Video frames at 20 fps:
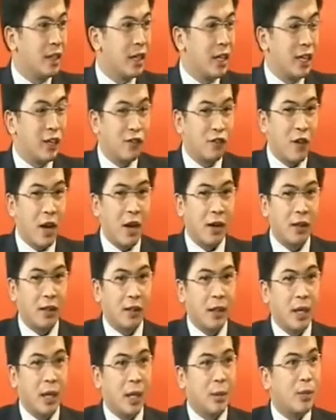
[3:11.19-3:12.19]
In fact,
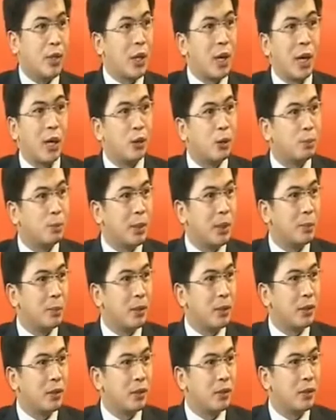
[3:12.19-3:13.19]
it helps a lot of
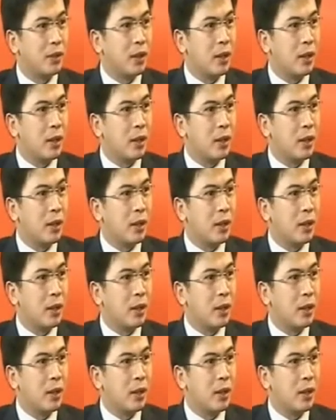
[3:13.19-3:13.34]
people.